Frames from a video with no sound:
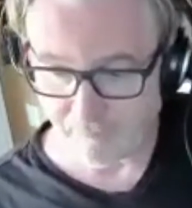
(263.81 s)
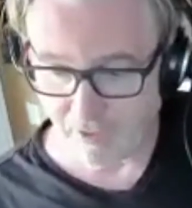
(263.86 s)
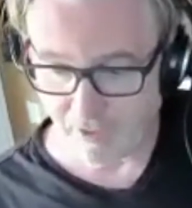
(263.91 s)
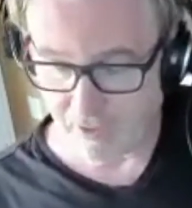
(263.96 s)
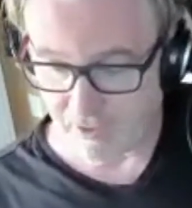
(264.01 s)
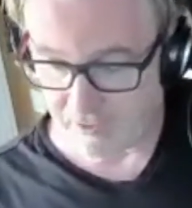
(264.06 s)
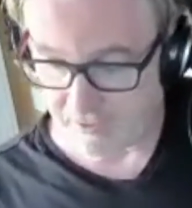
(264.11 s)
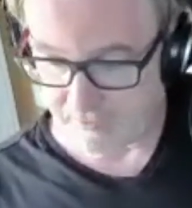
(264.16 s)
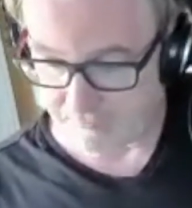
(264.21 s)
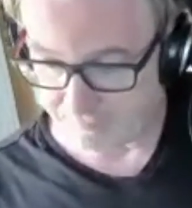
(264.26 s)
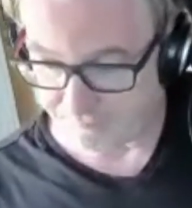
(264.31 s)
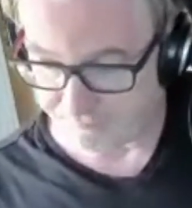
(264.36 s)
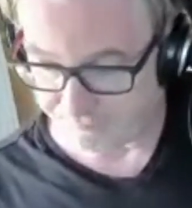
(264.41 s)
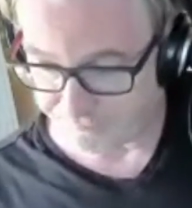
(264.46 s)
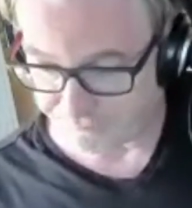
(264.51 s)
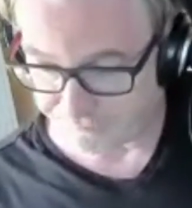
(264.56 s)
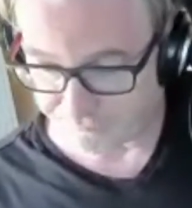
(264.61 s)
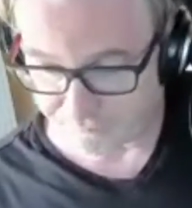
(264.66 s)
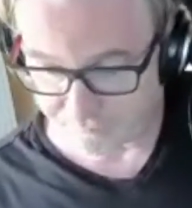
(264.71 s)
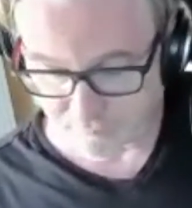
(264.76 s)

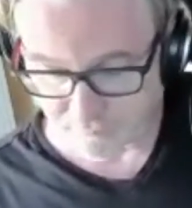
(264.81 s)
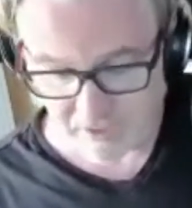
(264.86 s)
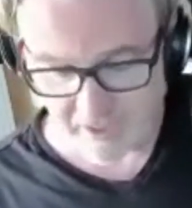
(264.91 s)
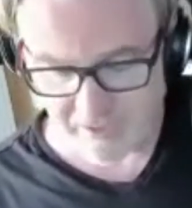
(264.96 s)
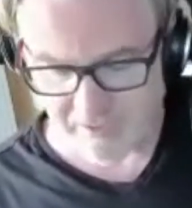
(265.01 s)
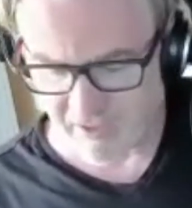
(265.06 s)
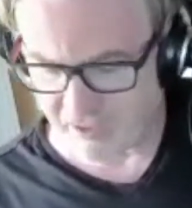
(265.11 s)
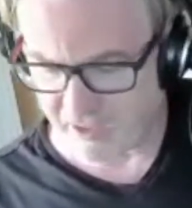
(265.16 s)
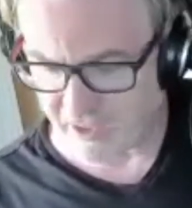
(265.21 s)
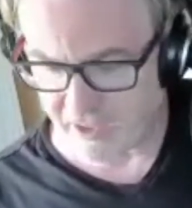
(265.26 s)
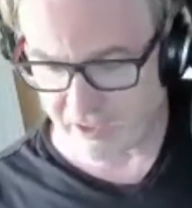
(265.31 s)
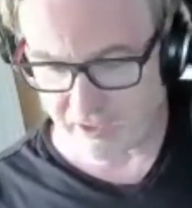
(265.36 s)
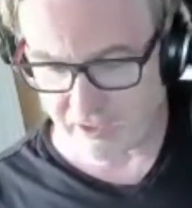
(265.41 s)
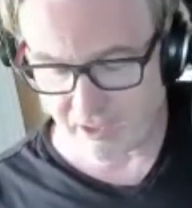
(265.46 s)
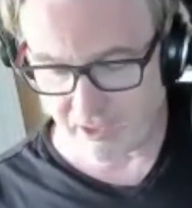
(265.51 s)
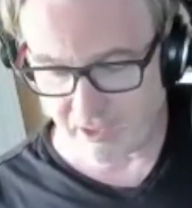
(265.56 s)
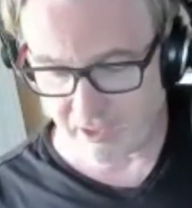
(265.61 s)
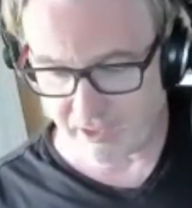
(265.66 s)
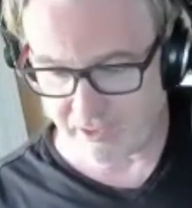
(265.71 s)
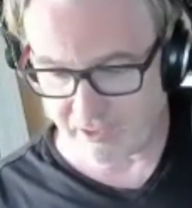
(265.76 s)
I think
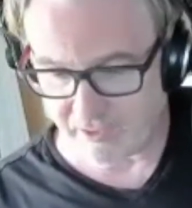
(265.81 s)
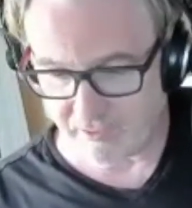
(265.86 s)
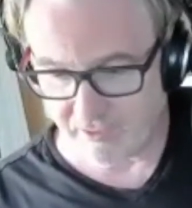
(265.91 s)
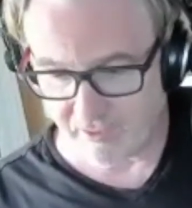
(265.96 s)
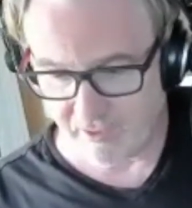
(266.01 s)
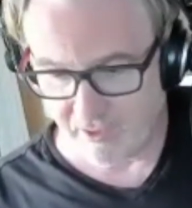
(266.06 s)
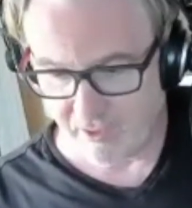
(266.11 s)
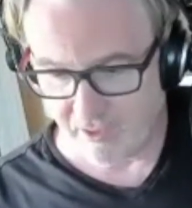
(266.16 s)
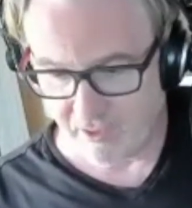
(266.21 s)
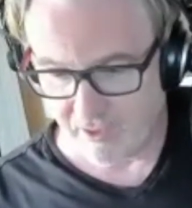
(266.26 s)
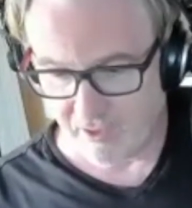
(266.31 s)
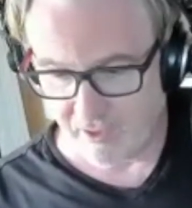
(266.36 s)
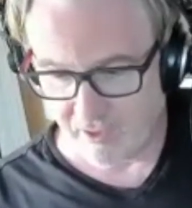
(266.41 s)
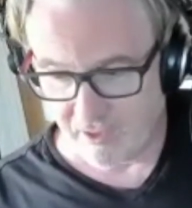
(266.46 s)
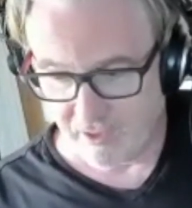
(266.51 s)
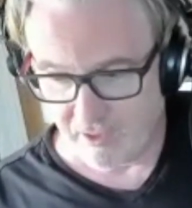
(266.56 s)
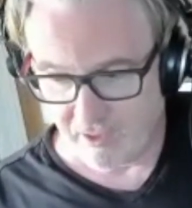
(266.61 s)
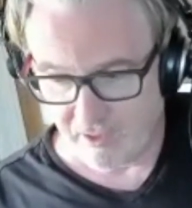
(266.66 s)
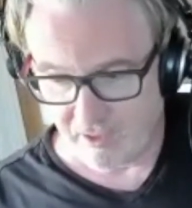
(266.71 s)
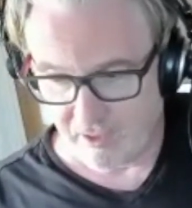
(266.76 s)
I
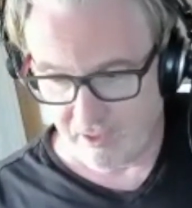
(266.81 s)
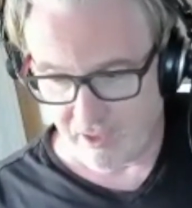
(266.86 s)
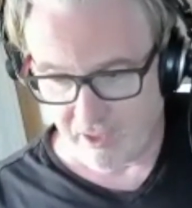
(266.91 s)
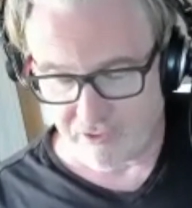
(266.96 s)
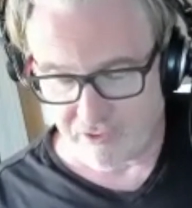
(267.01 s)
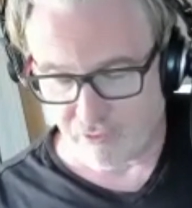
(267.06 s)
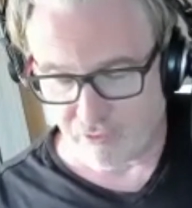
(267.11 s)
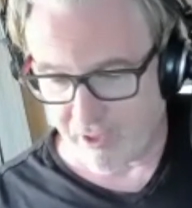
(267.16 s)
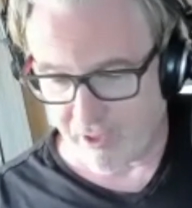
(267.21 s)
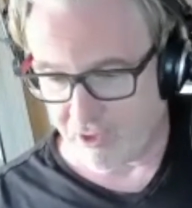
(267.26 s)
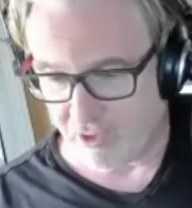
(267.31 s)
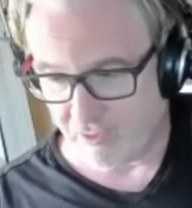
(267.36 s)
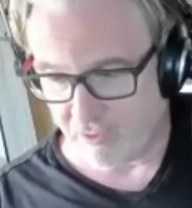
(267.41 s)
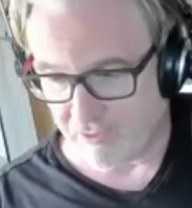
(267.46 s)
drank all the